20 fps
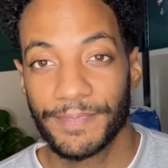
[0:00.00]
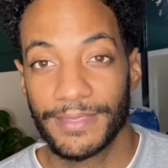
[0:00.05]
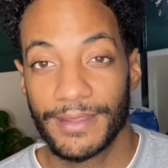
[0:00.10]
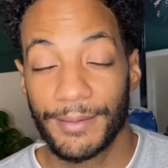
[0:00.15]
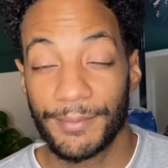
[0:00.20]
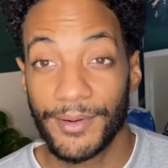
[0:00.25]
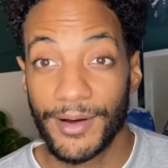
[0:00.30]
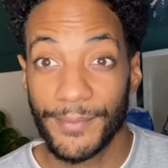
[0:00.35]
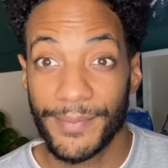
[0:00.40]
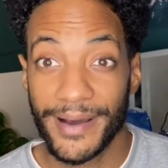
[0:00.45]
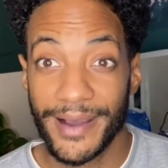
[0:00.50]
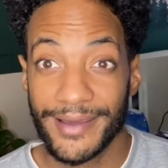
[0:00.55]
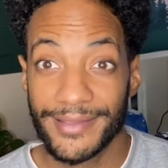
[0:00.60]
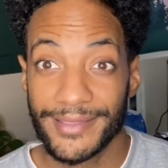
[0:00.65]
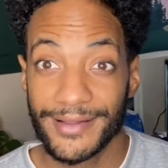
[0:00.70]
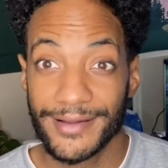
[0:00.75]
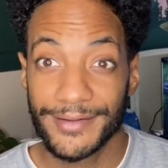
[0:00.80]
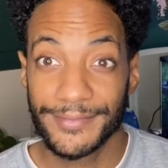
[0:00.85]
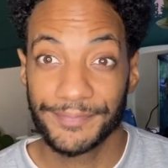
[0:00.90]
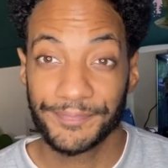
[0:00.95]
ball
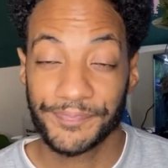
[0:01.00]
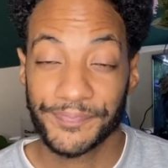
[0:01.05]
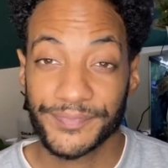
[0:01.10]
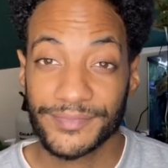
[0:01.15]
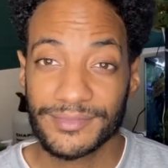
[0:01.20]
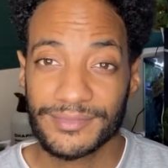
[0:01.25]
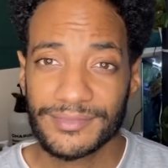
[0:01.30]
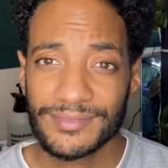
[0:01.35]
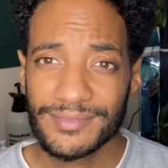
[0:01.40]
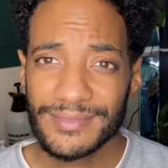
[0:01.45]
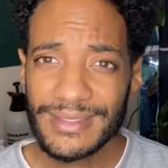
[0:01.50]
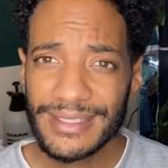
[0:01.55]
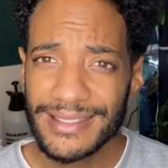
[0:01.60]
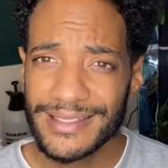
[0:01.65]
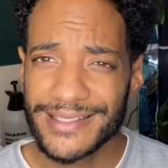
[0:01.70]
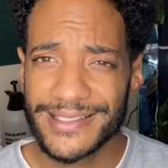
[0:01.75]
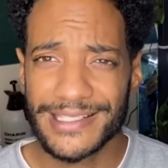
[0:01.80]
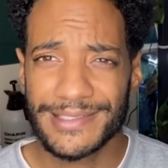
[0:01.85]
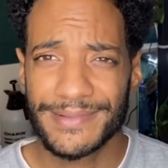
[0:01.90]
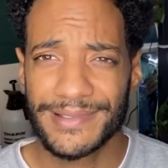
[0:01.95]
python
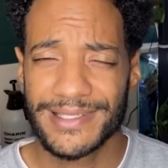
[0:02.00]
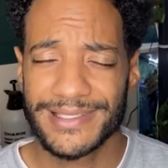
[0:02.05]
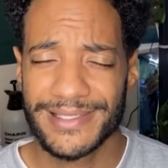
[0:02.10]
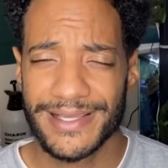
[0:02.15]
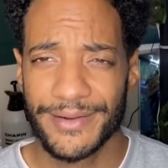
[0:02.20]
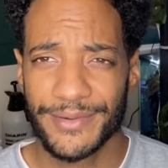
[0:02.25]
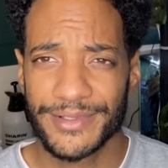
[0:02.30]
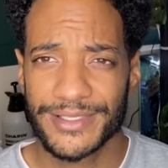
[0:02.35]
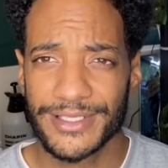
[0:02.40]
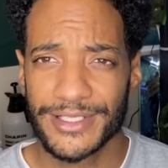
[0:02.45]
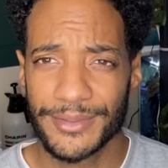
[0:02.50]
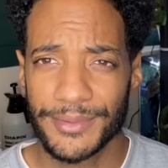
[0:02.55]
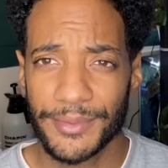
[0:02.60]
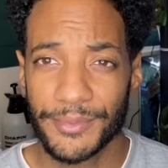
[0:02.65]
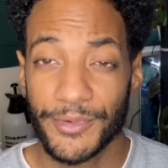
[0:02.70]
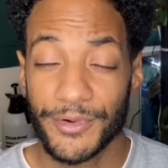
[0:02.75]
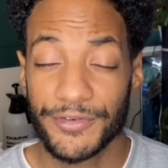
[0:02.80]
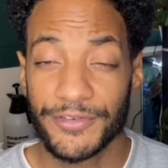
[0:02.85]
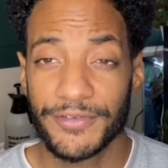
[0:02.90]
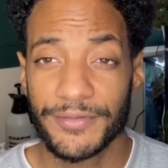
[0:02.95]
just because I was a little bit
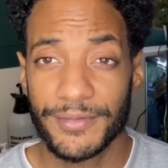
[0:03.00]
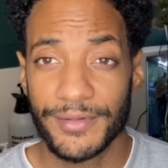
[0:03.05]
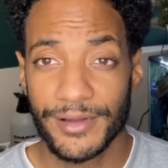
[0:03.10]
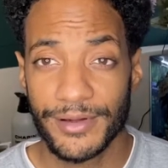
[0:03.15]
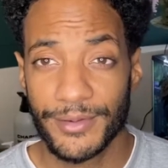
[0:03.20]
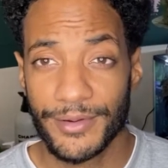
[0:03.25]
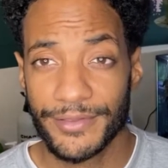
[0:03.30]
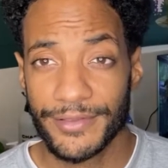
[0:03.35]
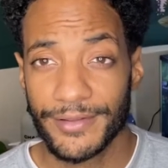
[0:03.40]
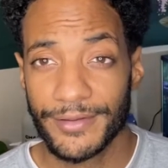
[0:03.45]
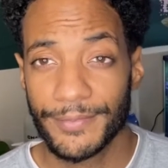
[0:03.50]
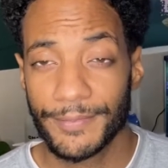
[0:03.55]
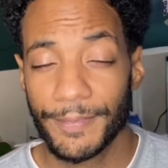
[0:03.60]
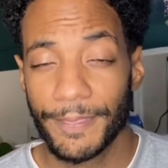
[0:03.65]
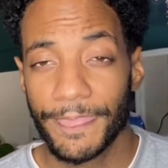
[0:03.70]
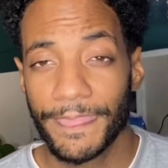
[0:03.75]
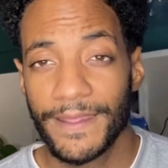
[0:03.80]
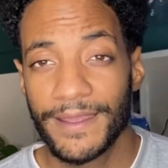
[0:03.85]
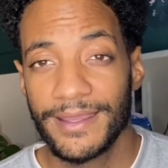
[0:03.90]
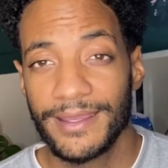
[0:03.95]
more familiar with them,
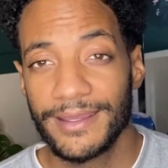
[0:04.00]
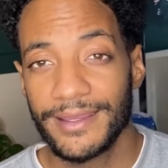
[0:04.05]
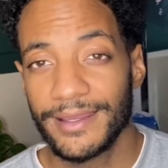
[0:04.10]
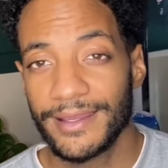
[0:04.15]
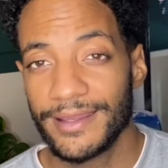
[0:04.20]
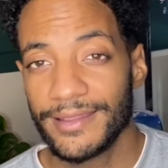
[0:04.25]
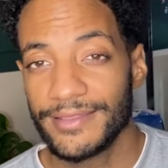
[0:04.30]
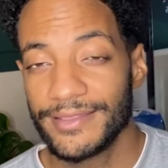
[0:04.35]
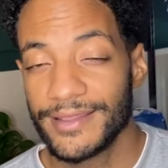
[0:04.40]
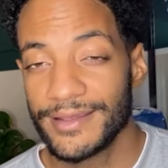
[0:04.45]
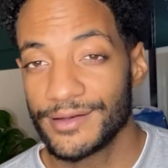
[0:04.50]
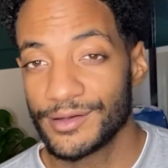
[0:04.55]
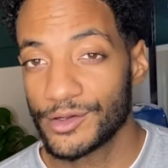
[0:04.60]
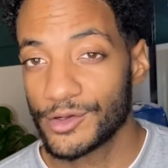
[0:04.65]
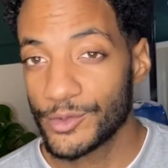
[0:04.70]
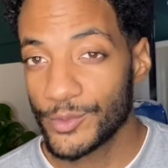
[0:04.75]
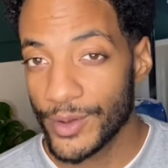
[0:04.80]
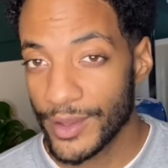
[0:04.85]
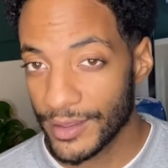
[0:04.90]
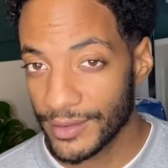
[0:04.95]
and then
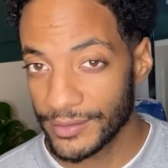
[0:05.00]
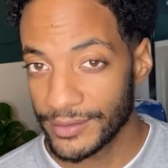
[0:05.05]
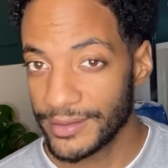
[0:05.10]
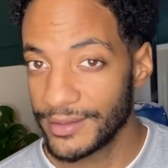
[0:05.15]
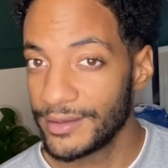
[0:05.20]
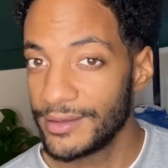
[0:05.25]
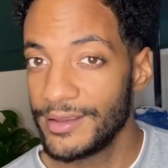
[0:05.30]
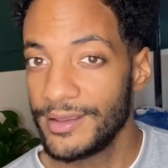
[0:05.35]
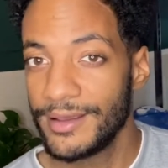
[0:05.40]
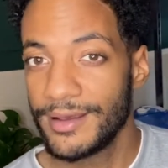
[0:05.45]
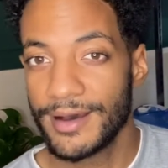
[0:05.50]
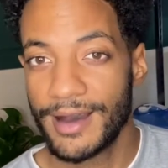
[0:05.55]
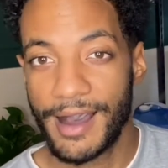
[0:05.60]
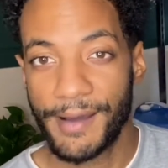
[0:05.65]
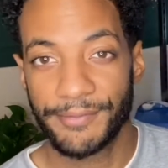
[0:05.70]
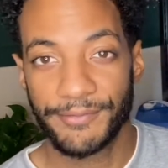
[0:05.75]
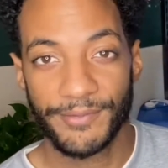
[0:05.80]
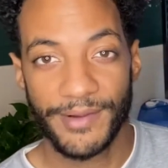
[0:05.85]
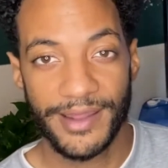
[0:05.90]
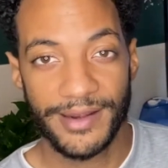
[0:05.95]
quickly
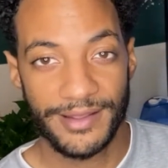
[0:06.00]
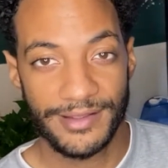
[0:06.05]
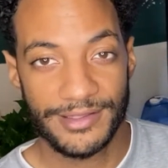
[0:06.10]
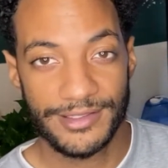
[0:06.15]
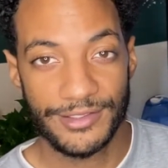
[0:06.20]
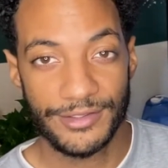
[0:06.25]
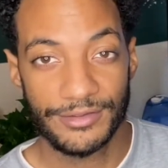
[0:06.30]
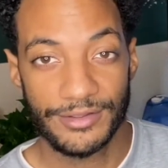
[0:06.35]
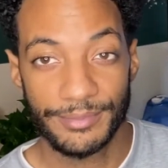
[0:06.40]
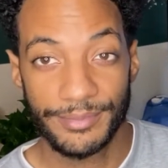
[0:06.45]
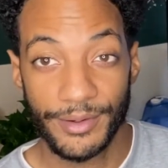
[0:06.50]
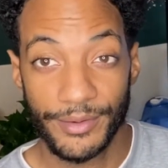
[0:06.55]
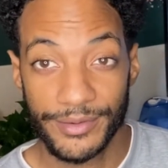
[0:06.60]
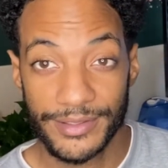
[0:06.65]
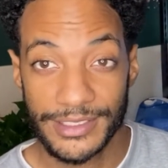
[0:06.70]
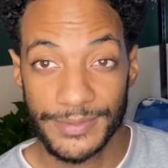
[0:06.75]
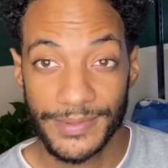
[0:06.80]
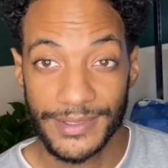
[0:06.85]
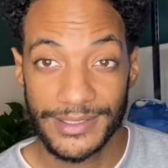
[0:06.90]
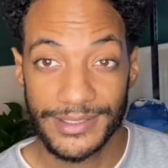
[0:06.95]
hopped right into the boa
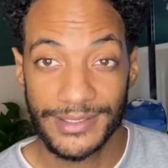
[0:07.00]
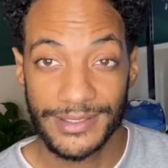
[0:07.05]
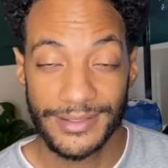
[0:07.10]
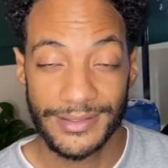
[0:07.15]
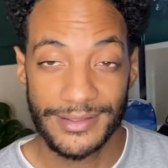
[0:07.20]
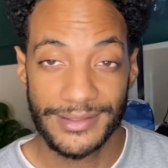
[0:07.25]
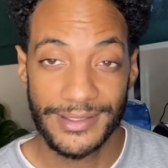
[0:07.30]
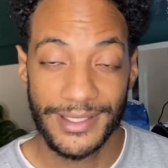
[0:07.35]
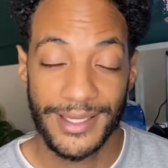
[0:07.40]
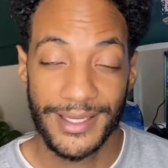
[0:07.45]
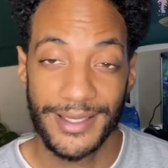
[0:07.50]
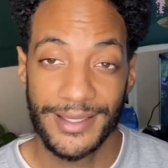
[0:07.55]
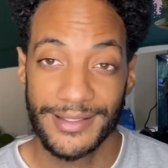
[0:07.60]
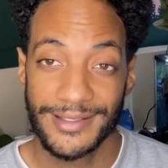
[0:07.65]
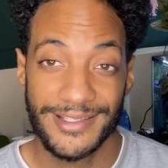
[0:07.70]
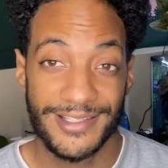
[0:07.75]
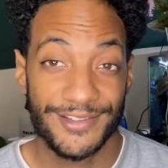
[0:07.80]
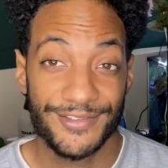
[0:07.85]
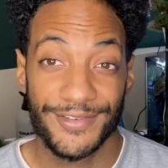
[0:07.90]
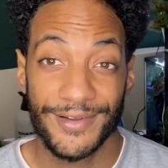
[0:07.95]
species and
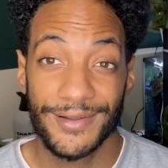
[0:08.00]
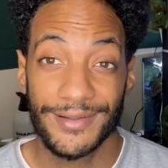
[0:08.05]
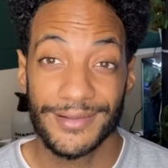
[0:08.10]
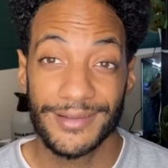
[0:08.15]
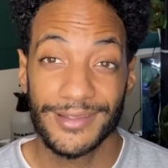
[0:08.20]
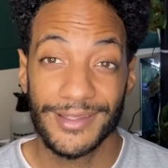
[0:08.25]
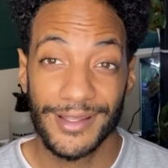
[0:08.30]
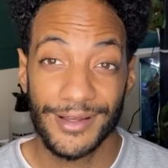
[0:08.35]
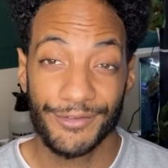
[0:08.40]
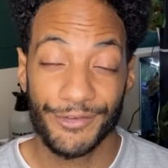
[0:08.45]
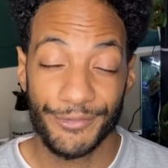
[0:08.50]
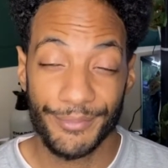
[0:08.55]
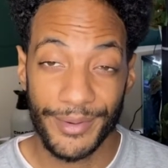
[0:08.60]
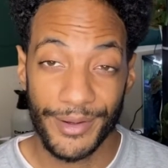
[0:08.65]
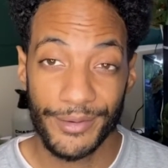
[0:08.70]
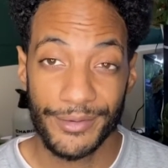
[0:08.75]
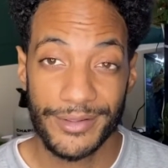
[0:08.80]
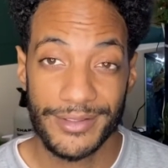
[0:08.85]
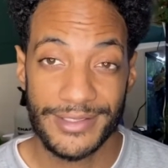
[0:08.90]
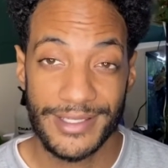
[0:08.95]
just fell in love with
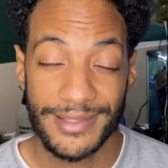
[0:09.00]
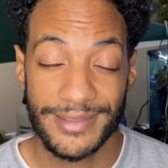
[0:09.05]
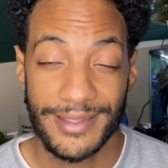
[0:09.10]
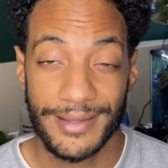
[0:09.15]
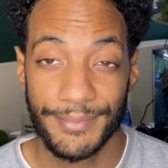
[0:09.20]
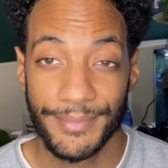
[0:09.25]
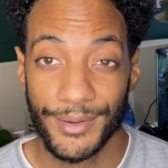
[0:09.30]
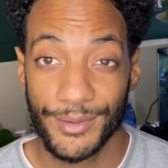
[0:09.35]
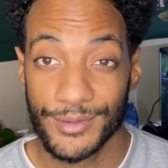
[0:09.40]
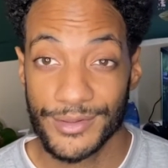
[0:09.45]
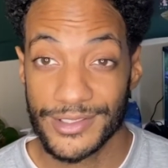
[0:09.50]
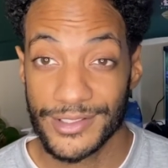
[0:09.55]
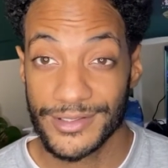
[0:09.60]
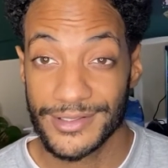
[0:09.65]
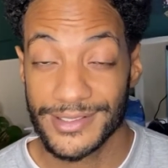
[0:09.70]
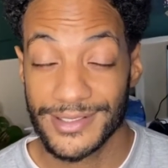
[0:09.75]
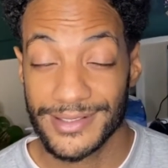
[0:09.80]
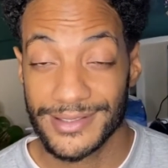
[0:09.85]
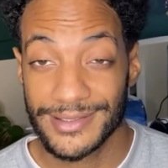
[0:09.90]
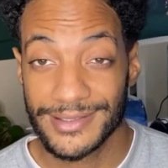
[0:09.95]
boas. I think boas
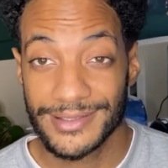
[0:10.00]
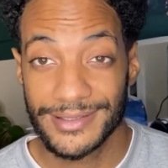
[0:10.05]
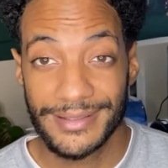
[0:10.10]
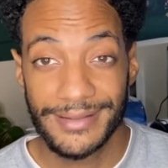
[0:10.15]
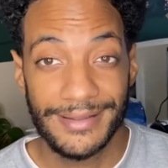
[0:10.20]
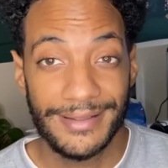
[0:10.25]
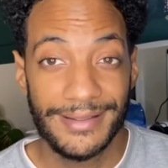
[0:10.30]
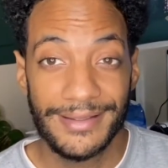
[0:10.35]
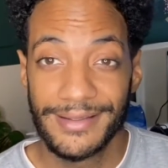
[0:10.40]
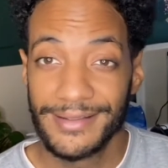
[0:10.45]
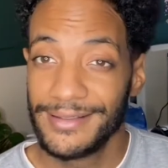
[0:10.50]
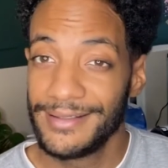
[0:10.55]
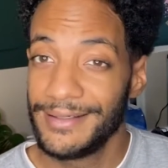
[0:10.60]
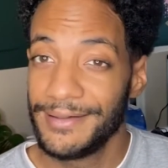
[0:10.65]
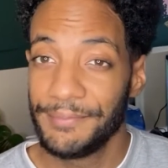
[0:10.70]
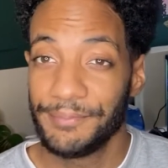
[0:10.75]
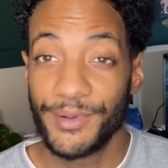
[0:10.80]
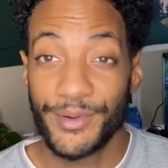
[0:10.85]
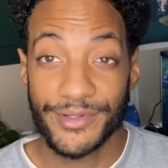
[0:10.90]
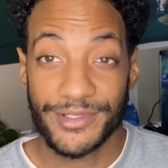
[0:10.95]

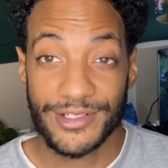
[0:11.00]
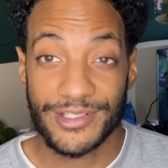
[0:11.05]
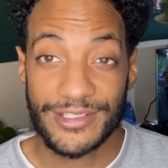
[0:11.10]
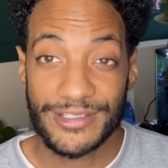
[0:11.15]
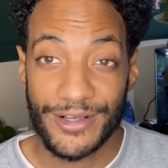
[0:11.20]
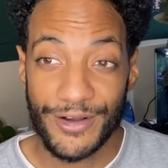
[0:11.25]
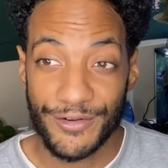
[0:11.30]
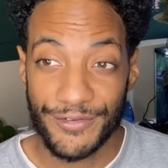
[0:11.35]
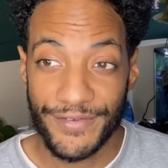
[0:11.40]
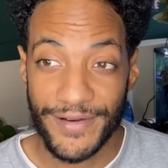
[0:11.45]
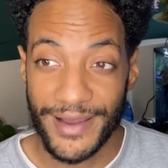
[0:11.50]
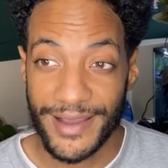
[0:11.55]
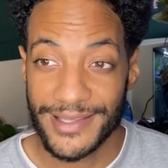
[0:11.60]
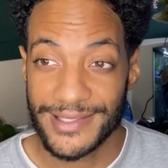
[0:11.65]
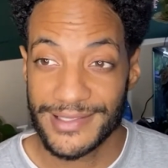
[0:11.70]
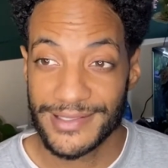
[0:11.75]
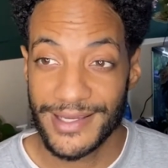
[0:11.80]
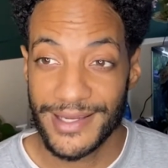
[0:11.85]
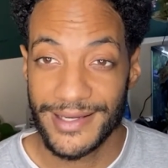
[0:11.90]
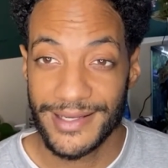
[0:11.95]
are so
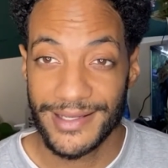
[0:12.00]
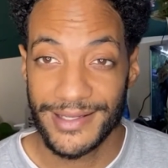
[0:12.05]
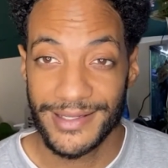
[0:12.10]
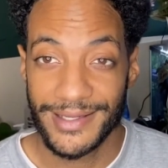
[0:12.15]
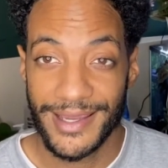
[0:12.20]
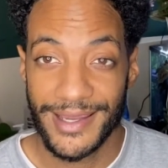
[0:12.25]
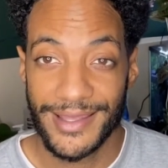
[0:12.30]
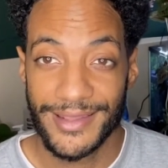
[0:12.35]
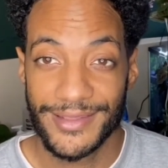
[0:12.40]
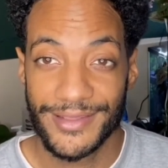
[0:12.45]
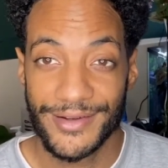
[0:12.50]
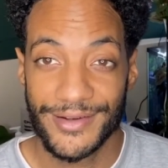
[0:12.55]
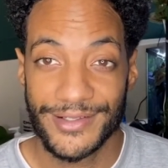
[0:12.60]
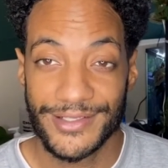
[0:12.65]
fascinating, and they